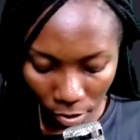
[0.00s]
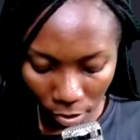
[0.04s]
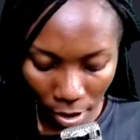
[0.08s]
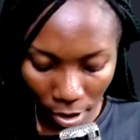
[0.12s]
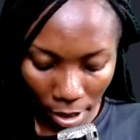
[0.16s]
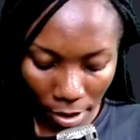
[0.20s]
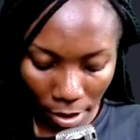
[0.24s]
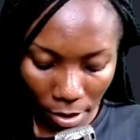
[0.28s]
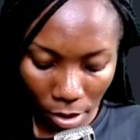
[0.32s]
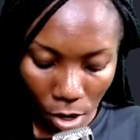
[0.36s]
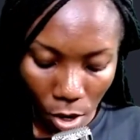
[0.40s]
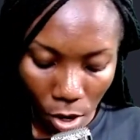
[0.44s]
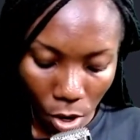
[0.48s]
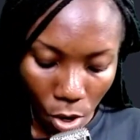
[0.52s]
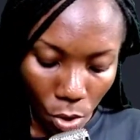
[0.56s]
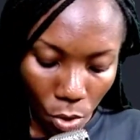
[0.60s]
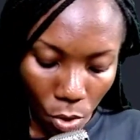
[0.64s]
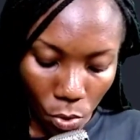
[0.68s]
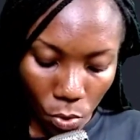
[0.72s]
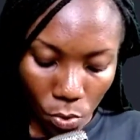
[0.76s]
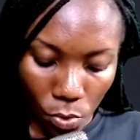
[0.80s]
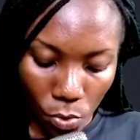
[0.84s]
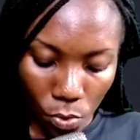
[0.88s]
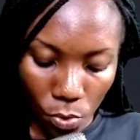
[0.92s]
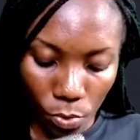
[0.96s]
okay,
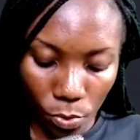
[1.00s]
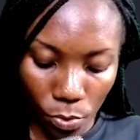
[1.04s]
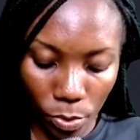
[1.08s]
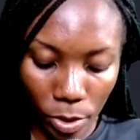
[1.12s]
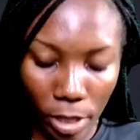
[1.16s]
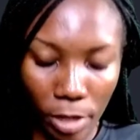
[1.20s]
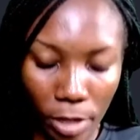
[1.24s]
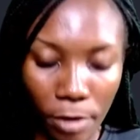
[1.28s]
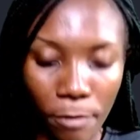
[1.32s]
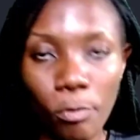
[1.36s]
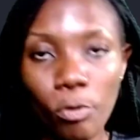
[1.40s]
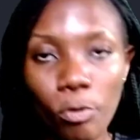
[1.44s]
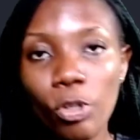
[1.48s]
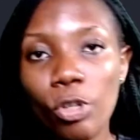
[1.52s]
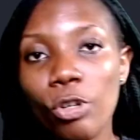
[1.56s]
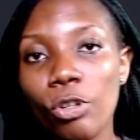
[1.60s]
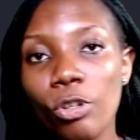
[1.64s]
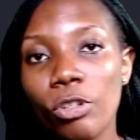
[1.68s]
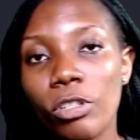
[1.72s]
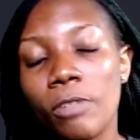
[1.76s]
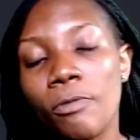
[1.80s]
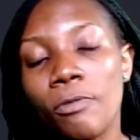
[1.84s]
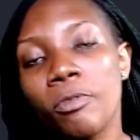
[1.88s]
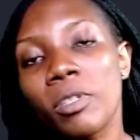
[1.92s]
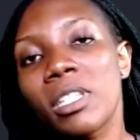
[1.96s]
if we
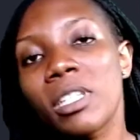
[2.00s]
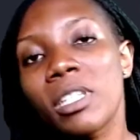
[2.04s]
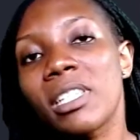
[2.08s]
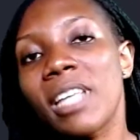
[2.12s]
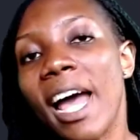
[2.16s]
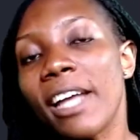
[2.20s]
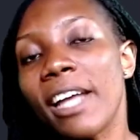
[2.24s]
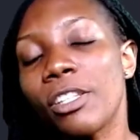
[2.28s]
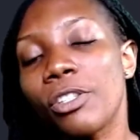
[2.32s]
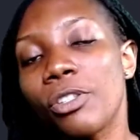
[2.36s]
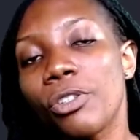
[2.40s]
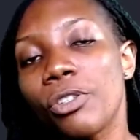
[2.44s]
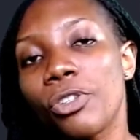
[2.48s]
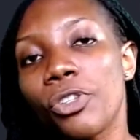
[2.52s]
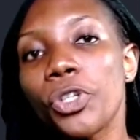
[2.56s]
decide